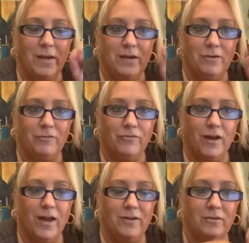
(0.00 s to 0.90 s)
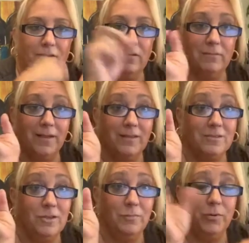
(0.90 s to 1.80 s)
made a new friend, or met
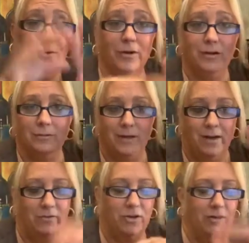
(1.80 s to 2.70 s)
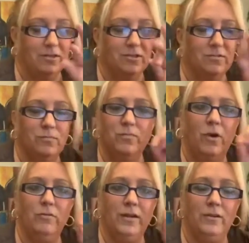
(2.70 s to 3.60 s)
this cute boy, or whatever, you know, I just
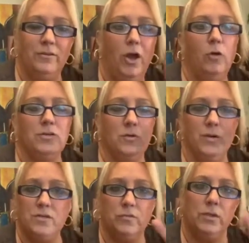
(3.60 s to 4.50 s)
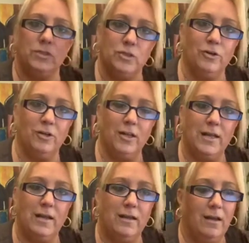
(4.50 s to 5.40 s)
wrote little notes. It wasn't really
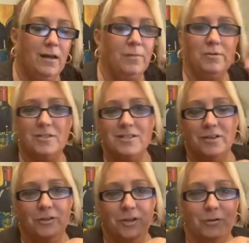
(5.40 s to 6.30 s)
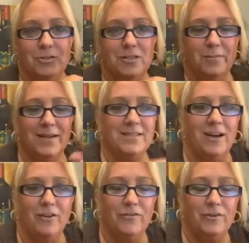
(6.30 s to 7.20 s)
journaling, but it was just little notes to
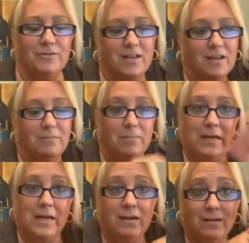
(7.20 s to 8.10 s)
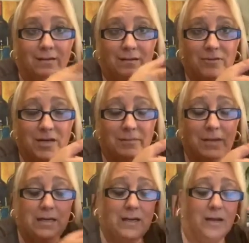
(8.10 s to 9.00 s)
myself, and it was like a mini
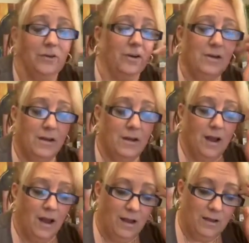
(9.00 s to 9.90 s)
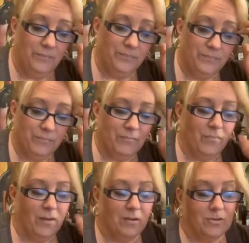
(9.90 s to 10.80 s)
diary.
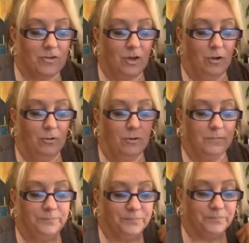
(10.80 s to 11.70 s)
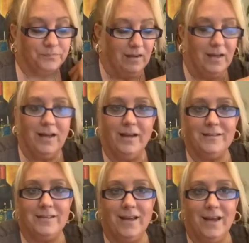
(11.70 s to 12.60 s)
So I gotta
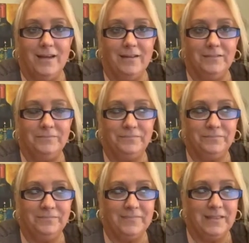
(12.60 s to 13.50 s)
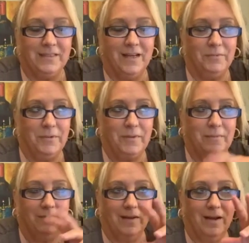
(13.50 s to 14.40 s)
say, it's